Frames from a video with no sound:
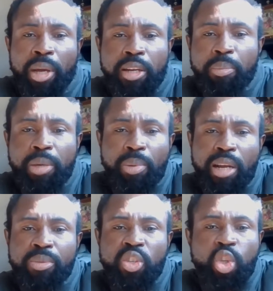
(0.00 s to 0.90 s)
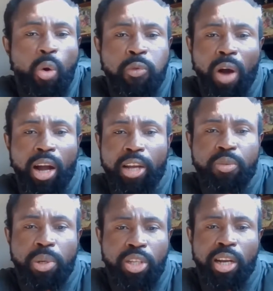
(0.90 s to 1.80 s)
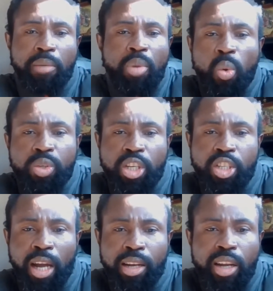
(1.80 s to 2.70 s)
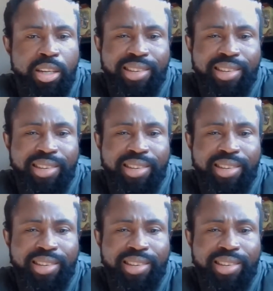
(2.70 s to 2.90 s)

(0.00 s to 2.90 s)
make the people them suffer, especially musicians.